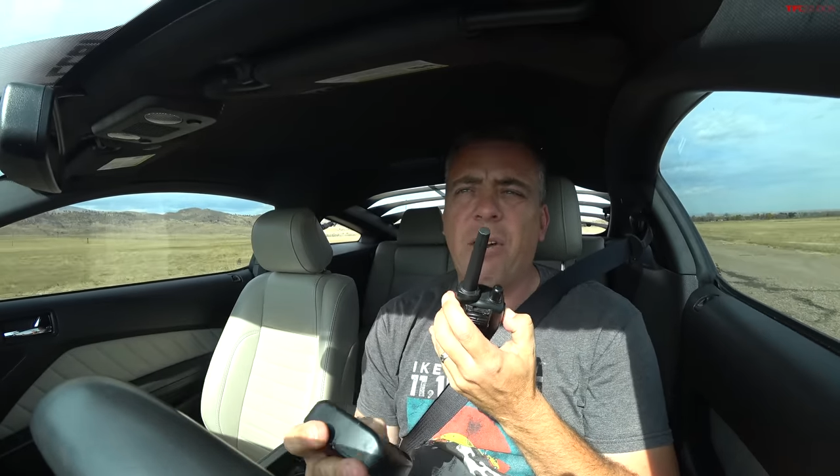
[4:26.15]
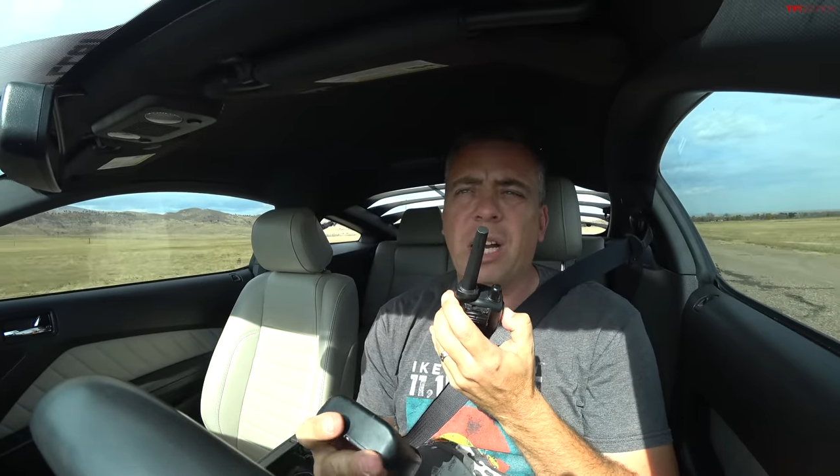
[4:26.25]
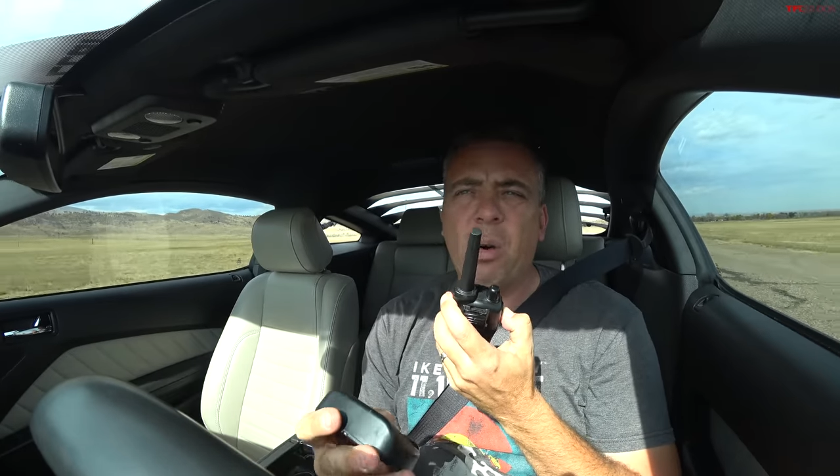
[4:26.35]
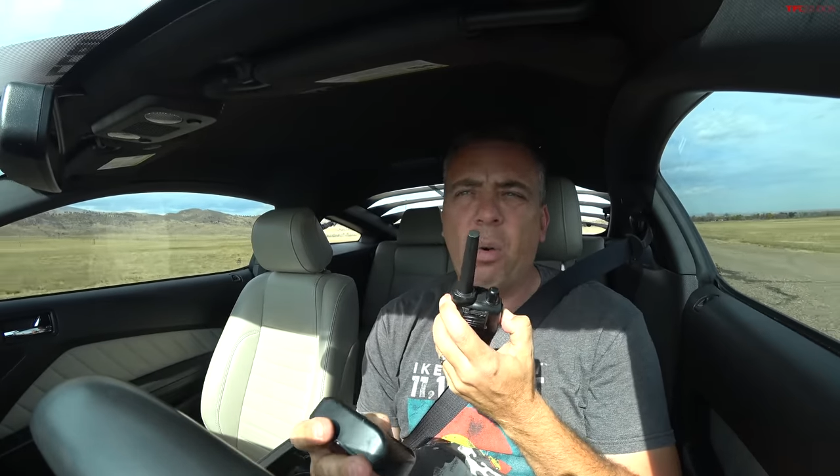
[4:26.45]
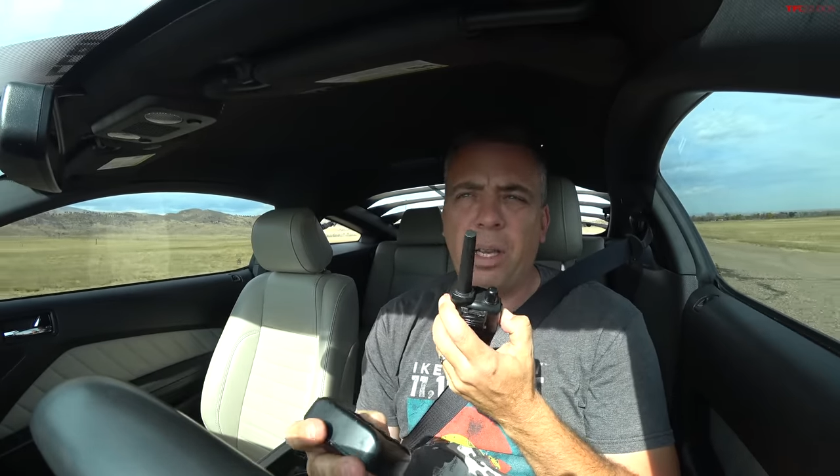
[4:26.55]

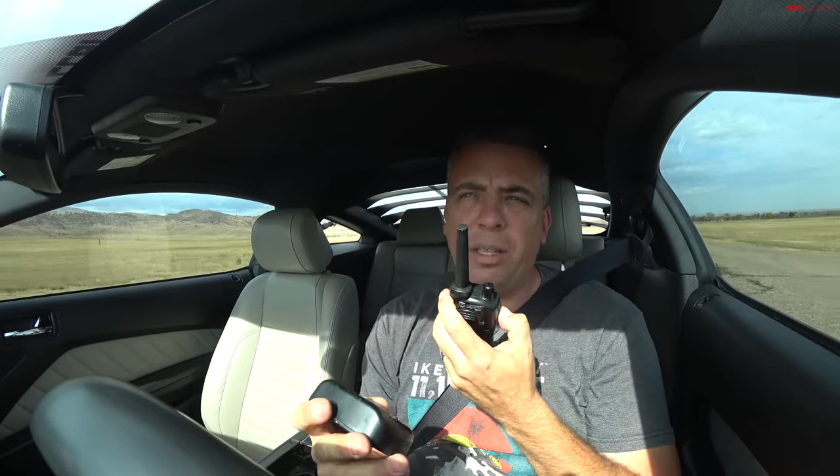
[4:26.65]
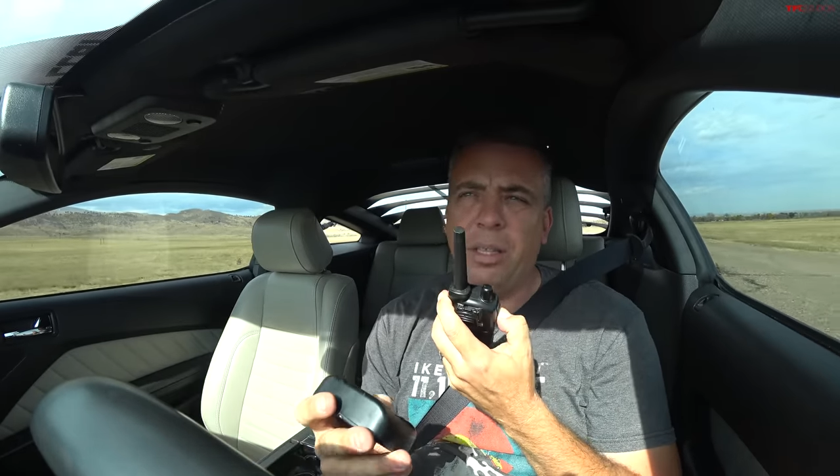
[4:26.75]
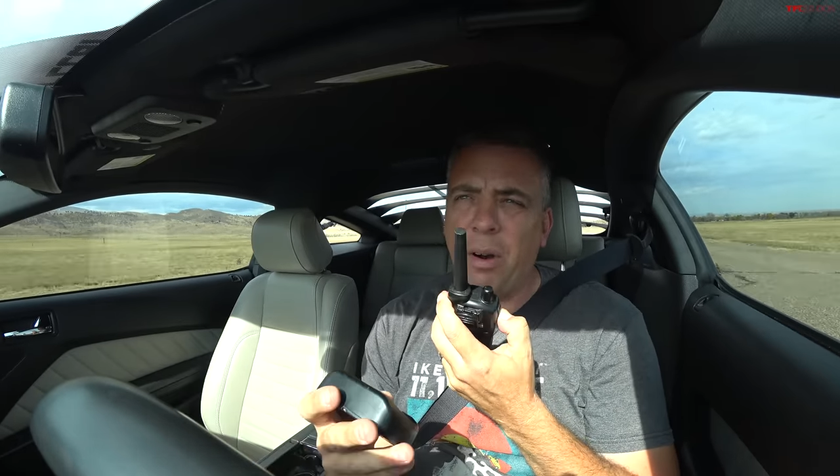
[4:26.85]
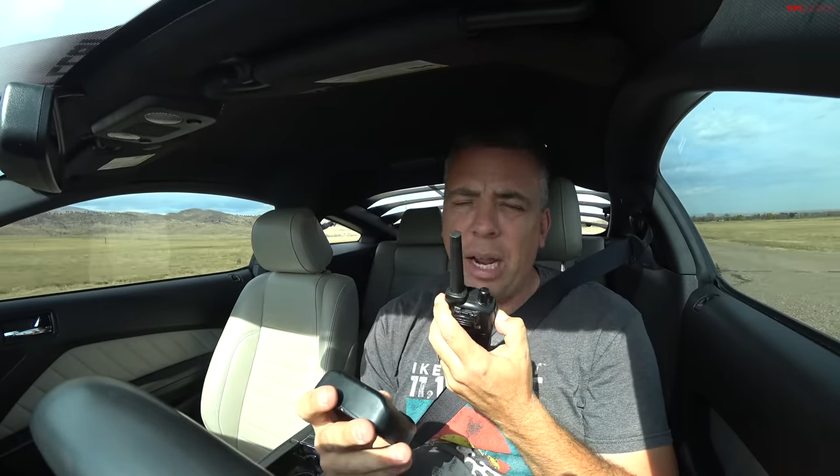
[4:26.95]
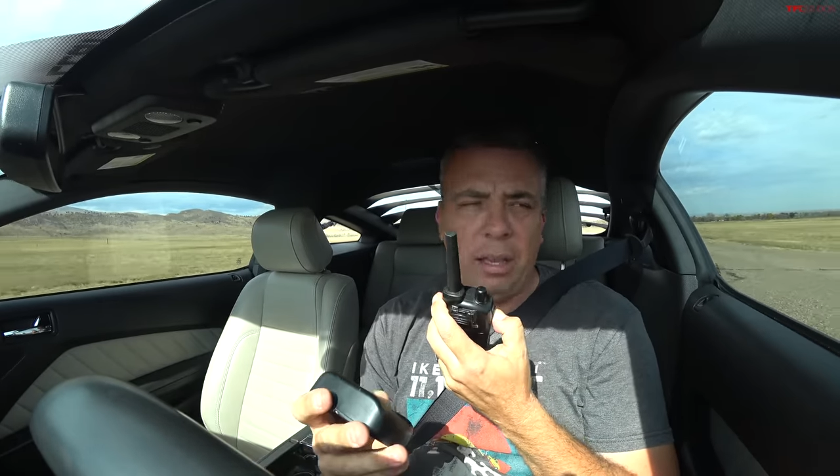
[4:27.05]
recorded in
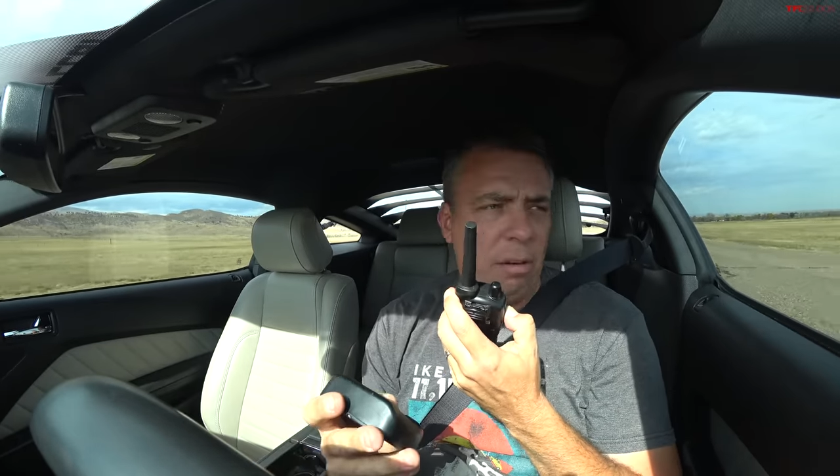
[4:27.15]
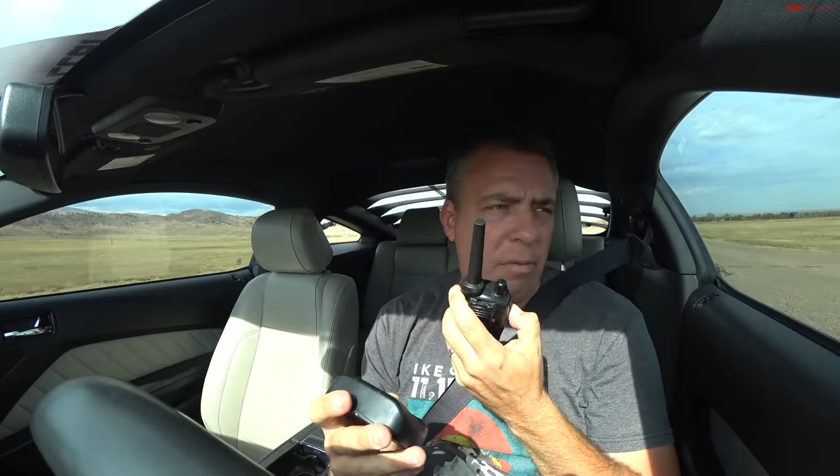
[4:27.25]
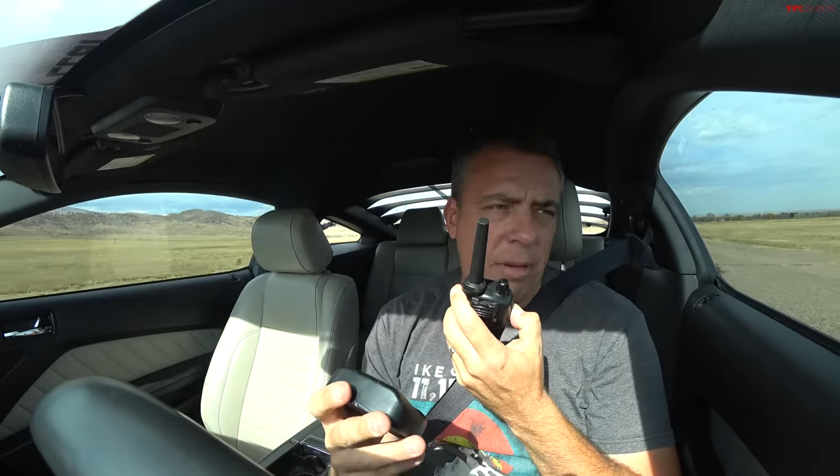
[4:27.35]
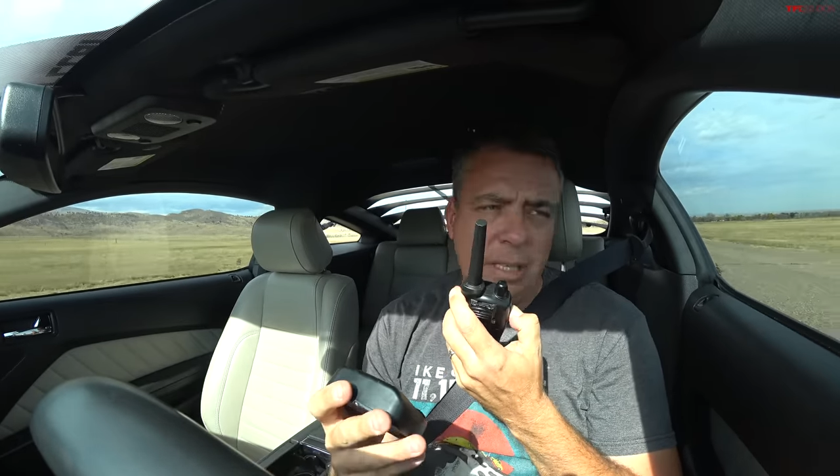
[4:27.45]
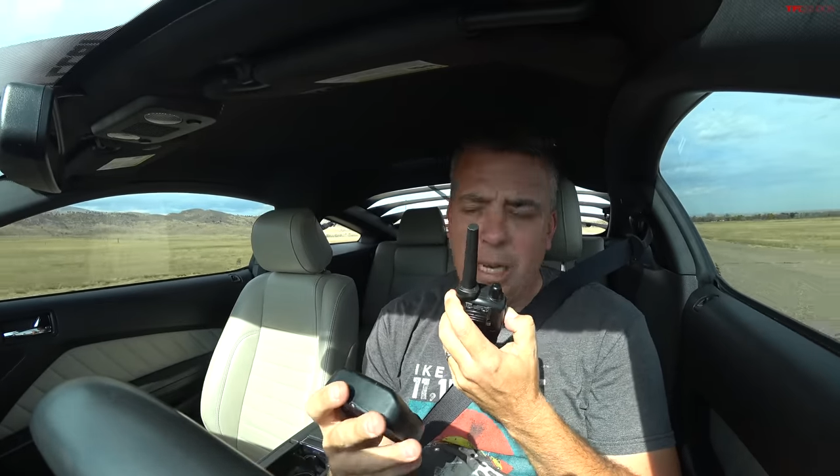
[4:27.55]
a Wrangler
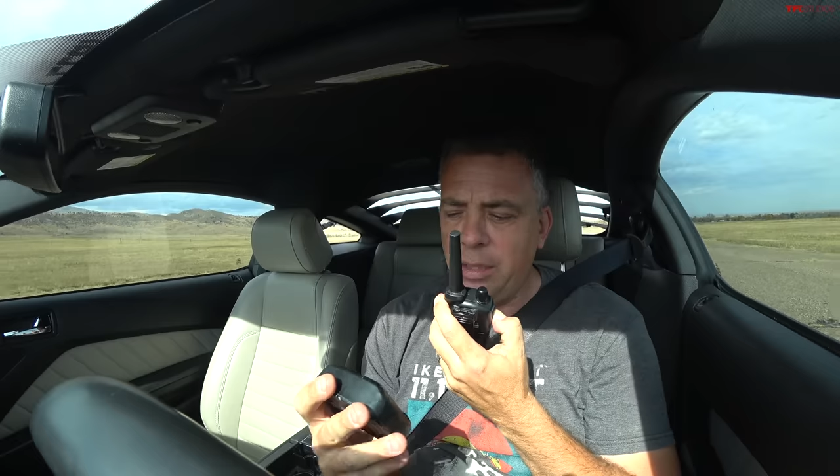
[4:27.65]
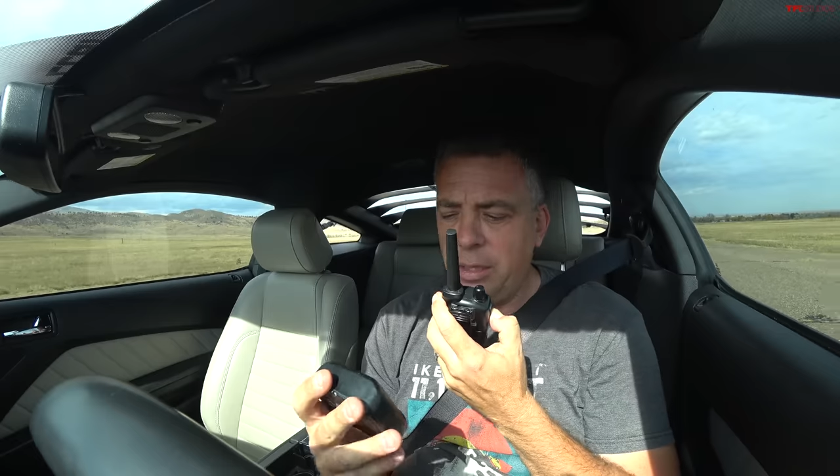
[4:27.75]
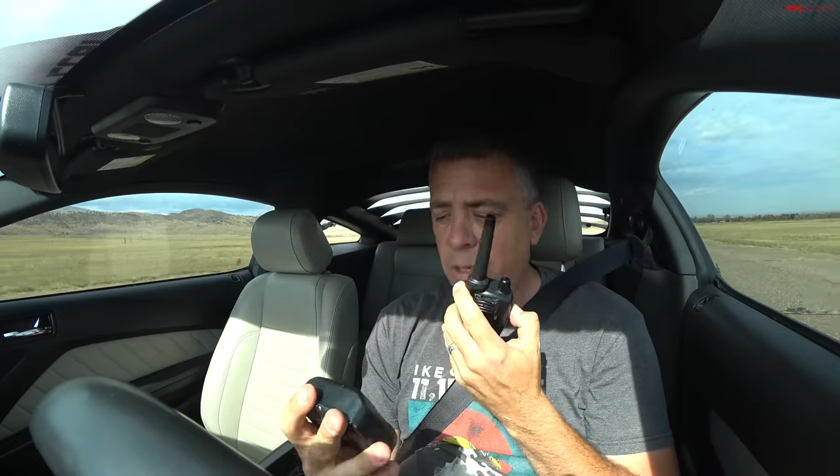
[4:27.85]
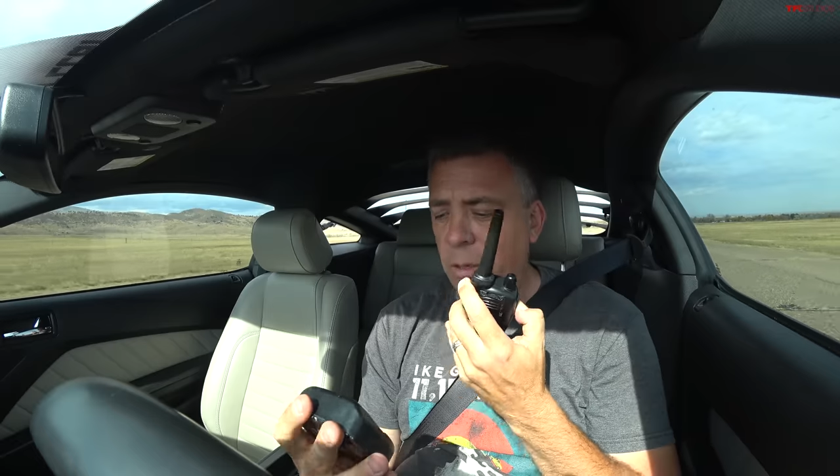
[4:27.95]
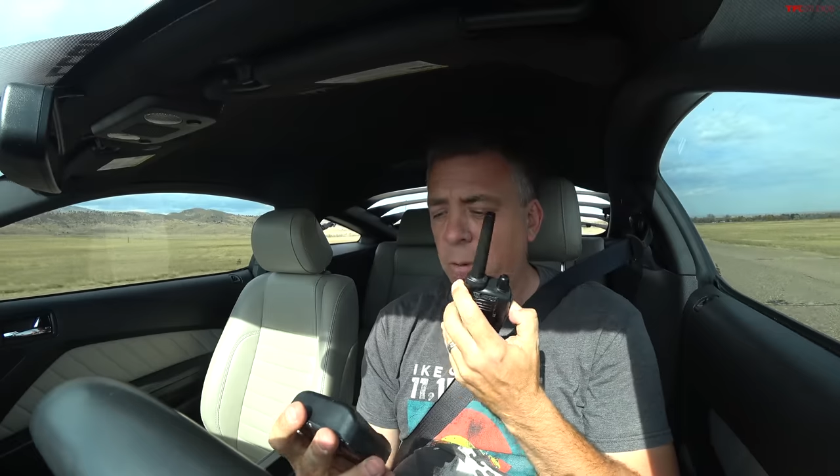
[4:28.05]
three
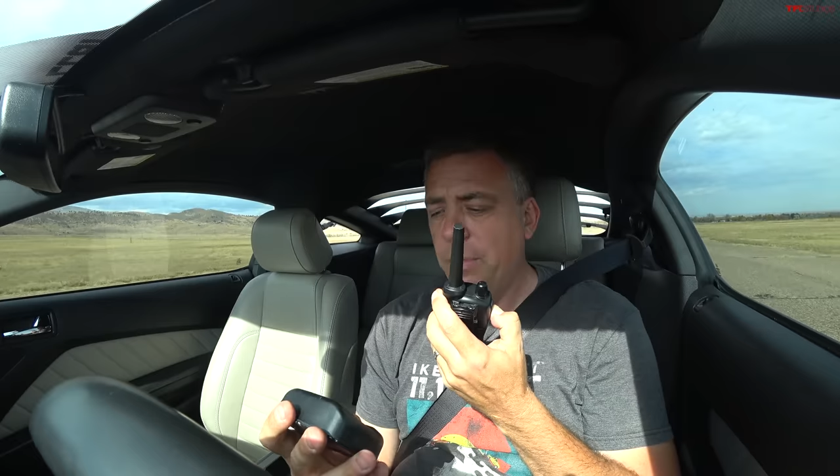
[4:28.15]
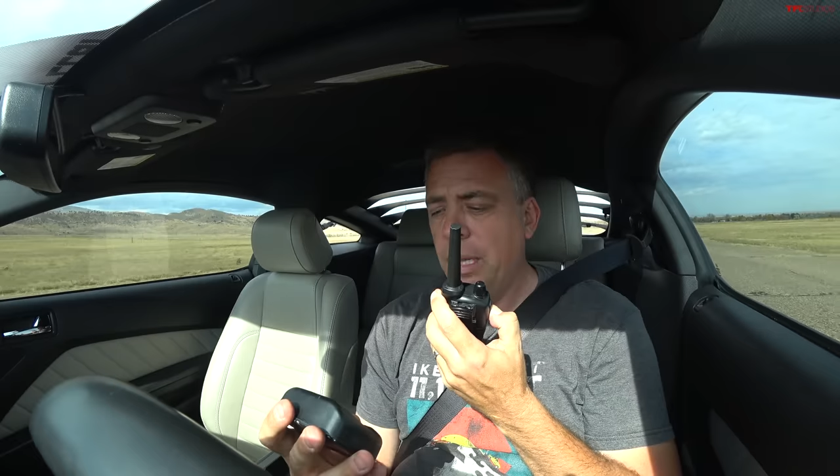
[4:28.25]
ninety-two.